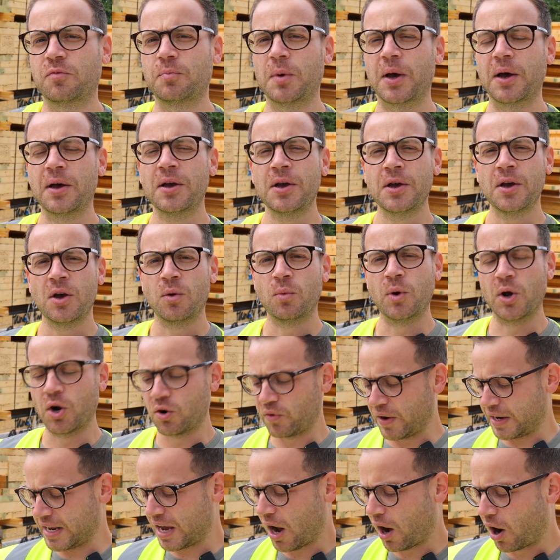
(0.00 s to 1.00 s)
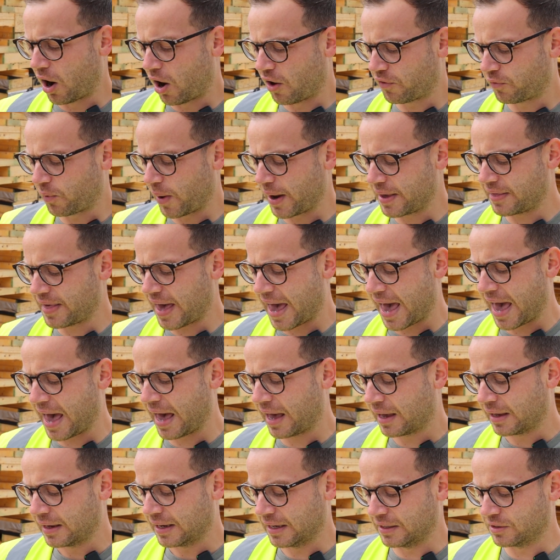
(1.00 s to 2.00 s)
but we're already halfway
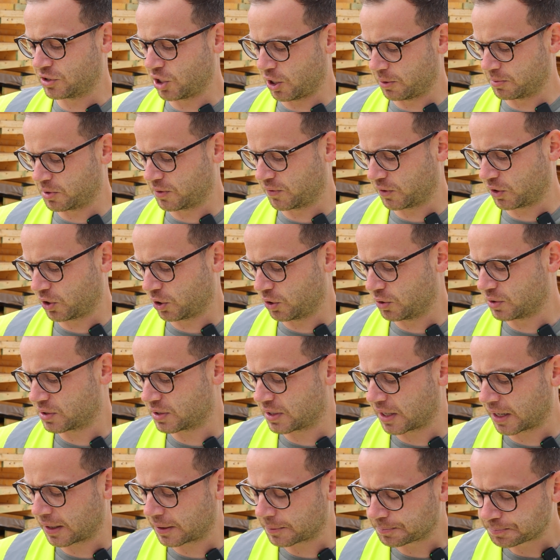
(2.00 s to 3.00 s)
there in terms of acoustic.